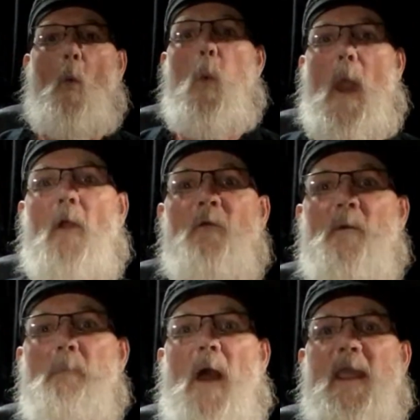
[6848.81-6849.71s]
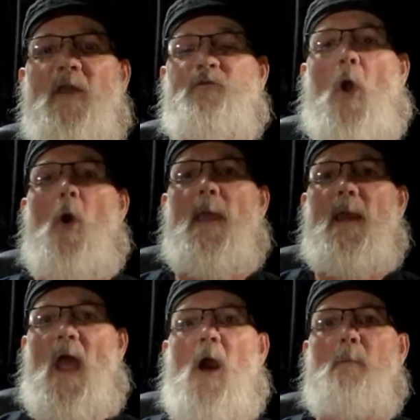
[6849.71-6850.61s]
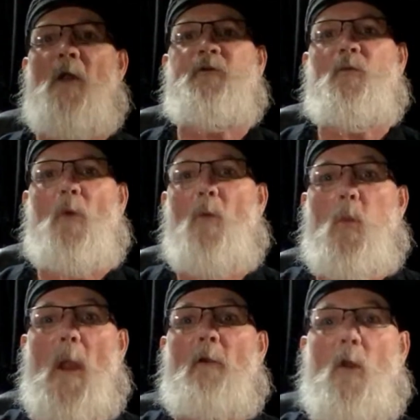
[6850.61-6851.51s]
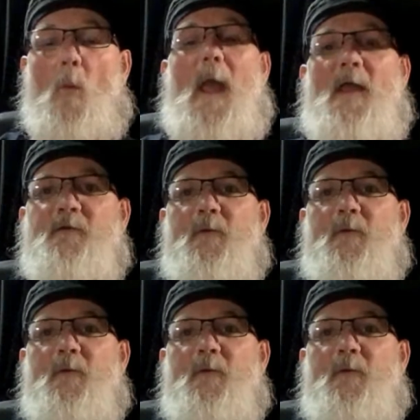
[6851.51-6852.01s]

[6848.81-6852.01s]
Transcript: where the money is going and how much and where it went.